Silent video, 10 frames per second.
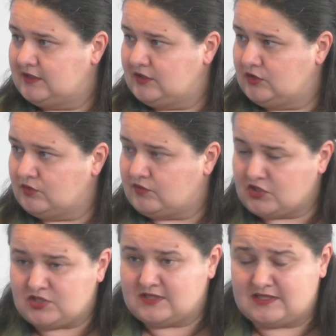You know,
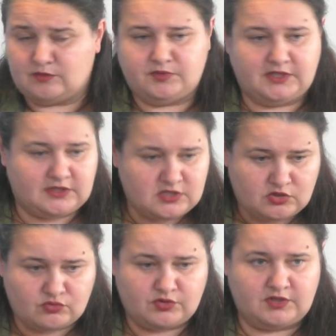Russians simply are
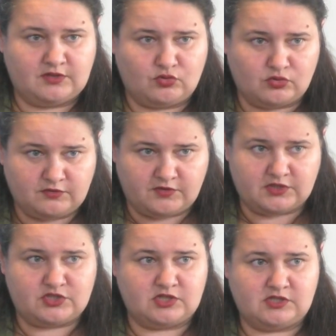destroying whole
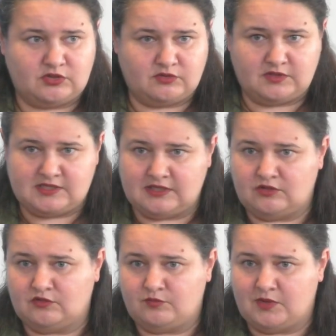villages, you know, the
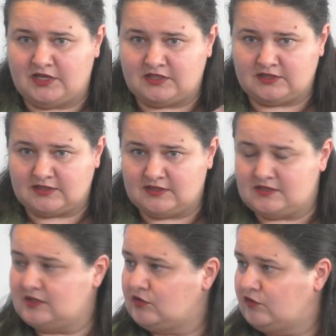city of Mariinka, the
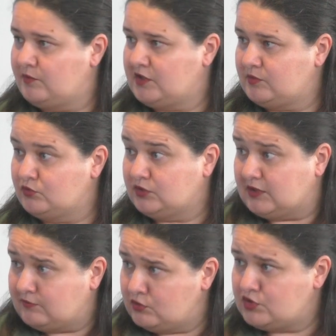city of Bakhmut.
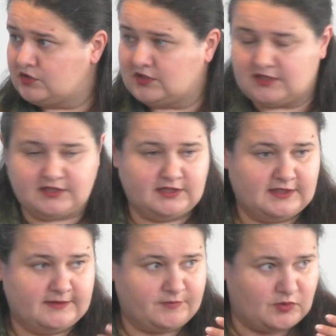Unfortunately,
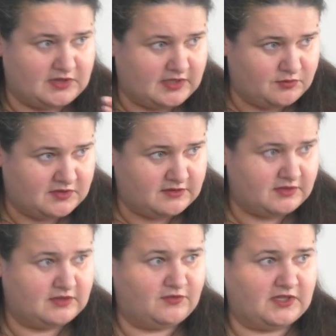when they were
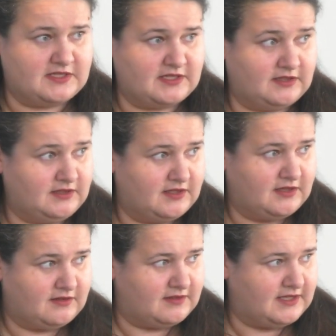advancing,
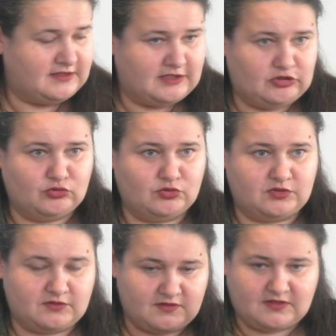they did
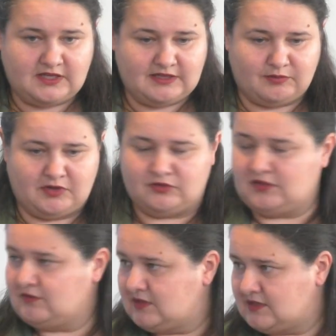not think about
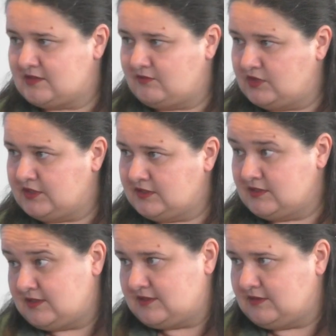even the
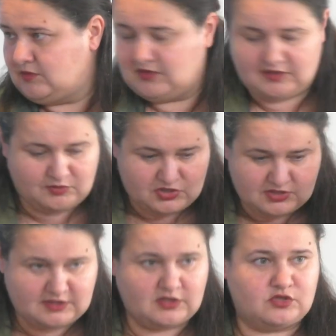civilians. I mean, they were
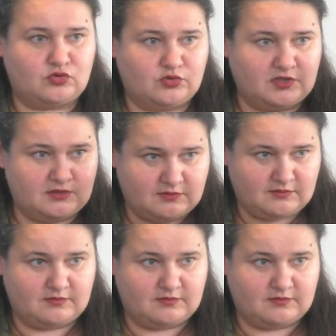just destroying